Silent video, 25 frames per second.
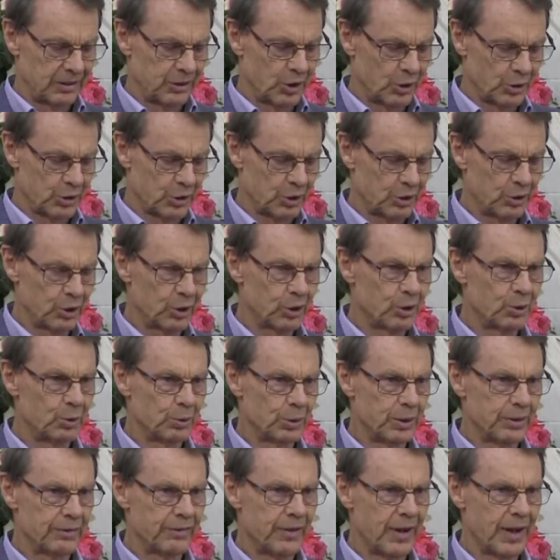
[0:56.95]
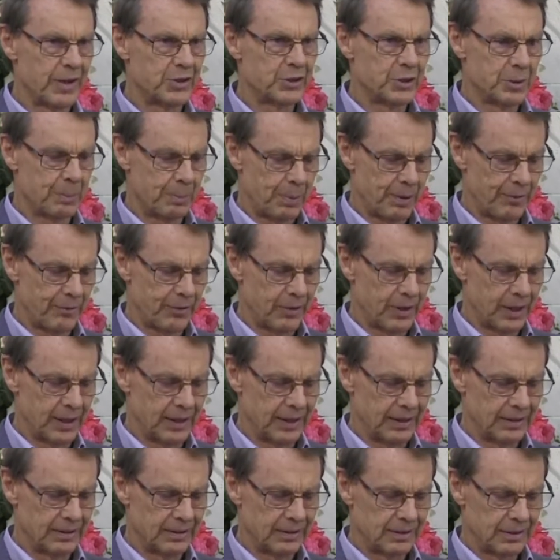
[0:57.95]
Dr. Google defines
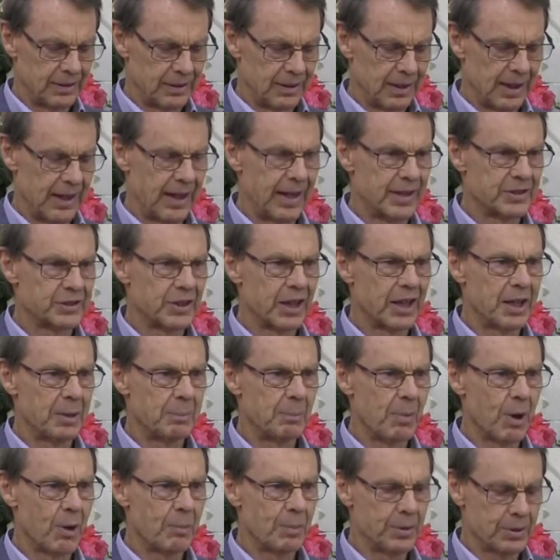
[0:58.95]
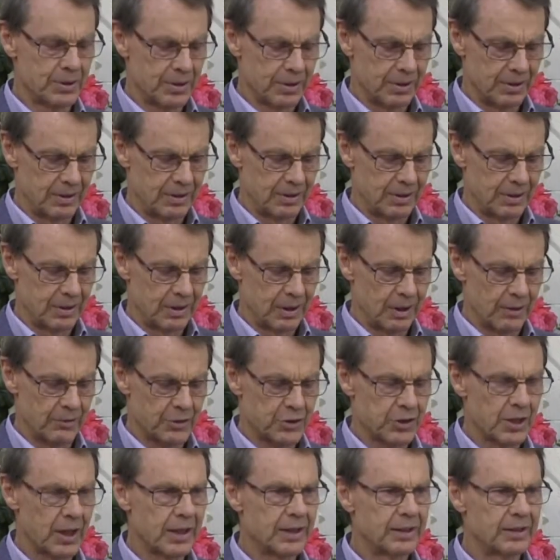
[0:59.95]
epiphany as a moment
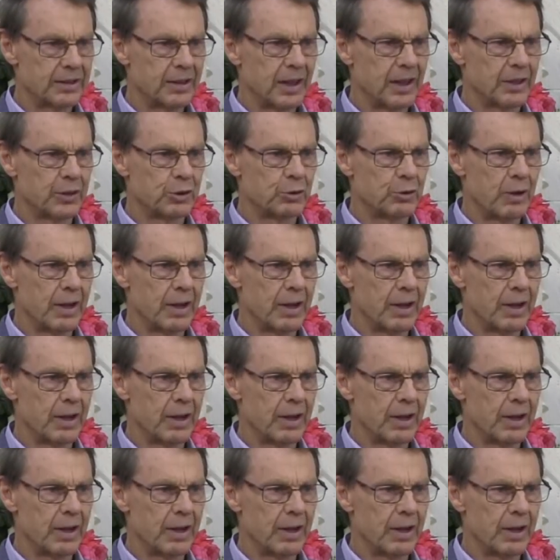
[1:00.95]
of sudden and